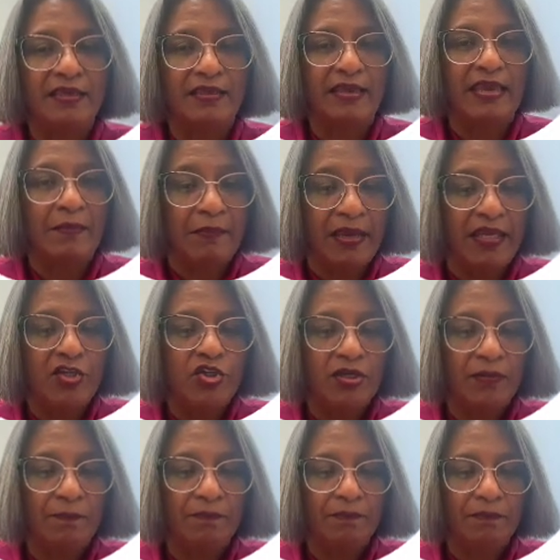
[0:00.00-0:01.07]
image,
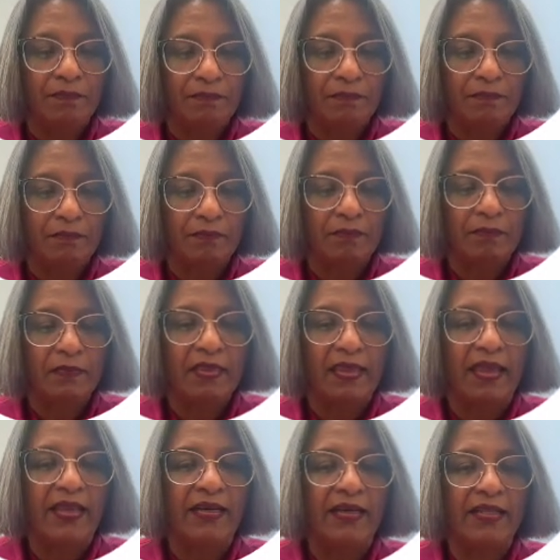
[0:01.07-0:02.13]

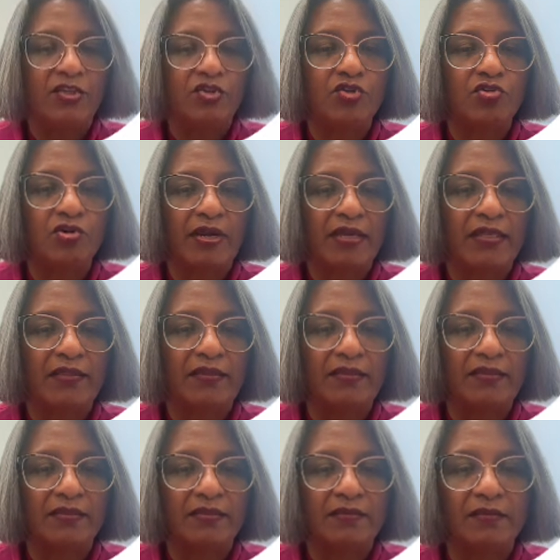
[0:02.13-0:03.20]
and let's try
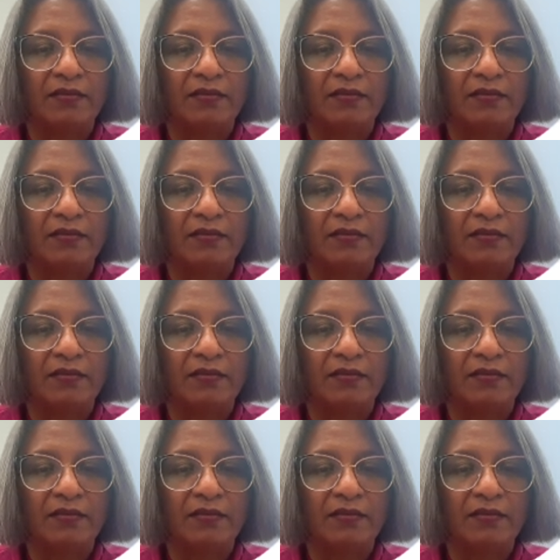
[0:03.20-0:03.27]
this.